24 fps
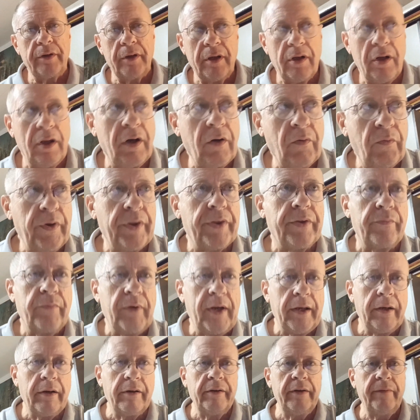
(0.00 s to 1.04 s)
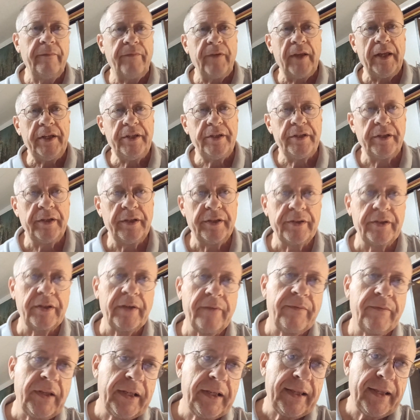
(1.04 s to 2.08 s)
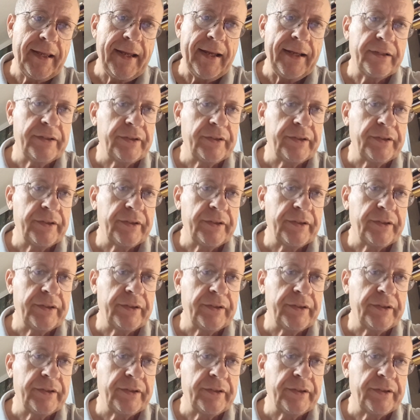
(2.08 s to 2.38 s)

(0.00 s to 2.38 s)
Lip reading: along with the regular inflation and stuff like that.